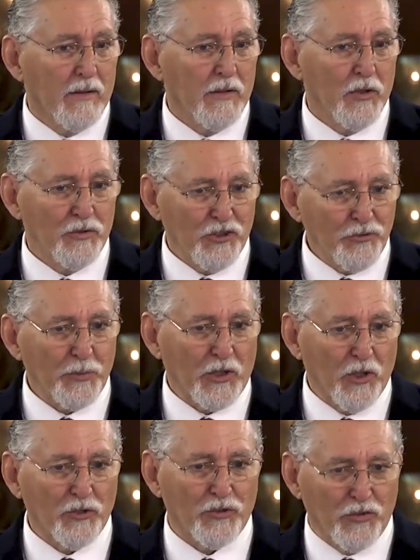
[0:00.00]
You know, just
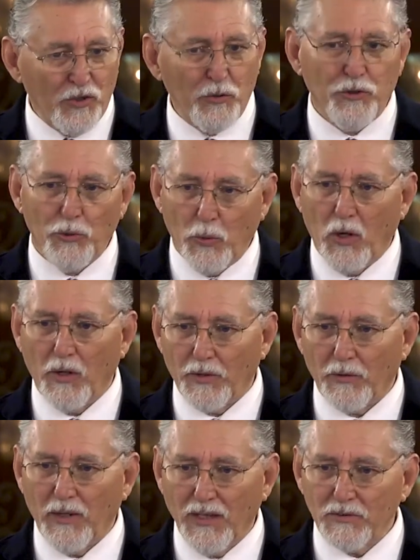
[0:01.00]
because of who you are in
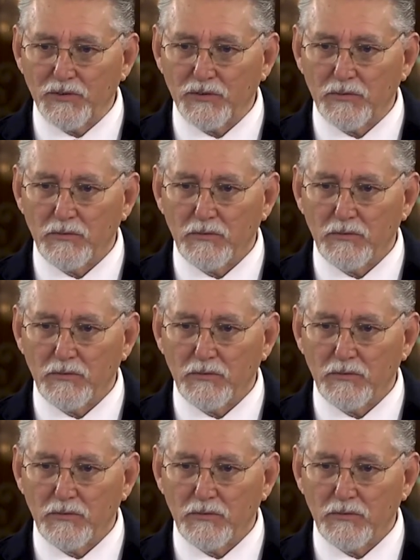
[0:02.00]
Christ.